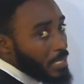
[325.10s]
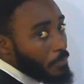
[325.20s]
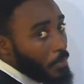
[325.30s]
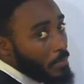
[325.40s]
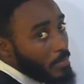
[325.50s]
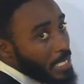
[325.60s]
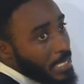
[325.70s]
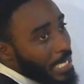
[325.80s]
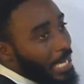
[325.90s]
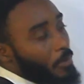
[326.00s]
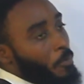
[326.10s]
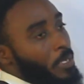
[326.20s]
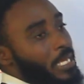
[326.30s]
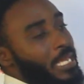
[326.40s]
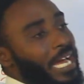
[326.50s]
simply means that
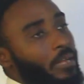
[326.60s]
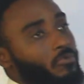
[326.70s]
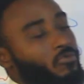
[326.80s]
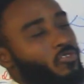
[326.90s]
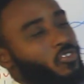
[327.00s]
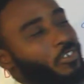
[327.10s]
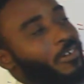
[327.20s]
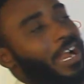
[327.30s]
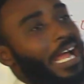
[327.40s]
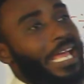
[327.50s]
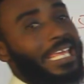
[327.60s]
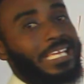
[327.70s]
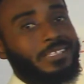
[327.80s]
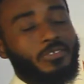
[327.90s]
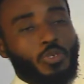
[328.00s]
we are
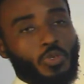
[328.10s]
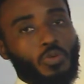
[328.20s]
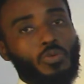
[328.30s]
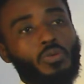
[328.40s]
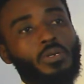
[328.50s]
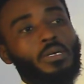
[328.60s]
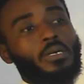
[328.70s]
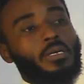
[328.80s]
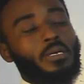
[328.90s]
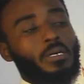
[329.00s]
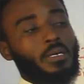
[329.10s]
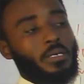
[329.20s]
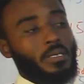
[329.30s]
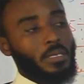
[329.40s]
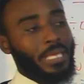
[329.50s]
trying to
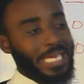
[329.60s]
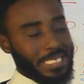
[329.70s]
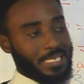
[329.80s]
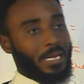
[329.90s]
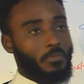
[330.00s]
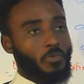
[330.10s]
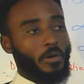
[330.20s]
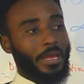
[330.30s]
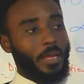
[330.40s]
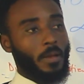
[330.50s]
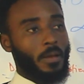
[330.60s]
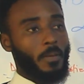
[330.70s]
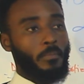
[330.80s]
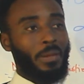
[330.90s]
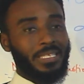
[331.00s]
get somewhere,
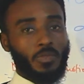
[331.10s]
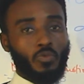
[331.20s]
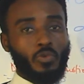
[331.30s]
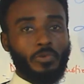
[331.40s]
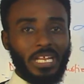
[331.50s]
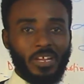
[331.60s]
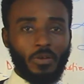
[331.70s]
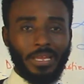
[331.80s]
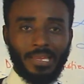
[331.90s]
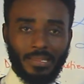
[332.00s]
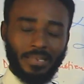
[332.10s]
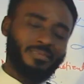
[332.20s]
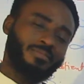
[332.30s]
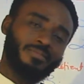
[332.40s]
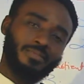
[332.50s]
but we'll really not get there.
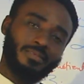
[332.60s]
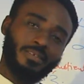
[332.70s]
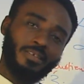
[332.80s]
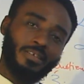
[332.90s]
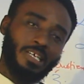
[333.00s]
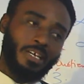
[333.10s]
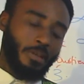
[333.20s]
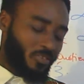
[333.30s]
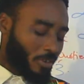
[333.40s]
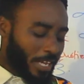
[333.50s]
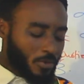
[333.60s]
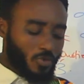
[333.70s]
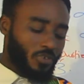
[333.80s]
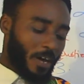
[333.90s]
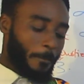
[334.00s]
We're trying
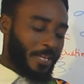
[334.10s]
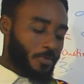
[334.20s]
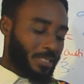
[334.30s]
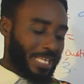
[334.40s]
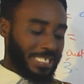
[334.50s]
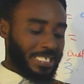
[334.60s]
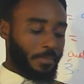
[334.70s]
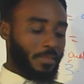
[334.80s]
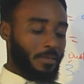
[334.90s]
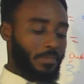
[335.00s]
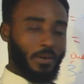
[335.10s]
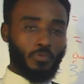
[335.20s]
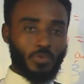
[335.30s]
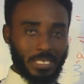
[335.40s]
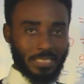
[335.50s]
to do our best to touch something, but
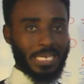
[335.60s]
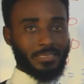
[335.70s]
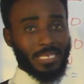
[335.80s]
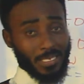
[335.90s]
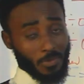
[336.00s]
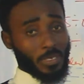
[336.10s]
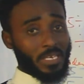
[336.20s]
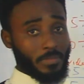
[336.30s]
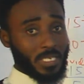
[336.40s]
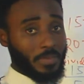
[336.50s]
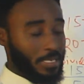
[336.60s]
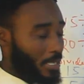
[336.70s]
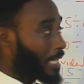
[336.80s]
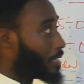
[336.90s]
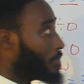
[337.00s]
we wouldn't touch. That's what limits
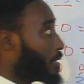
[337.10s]
basically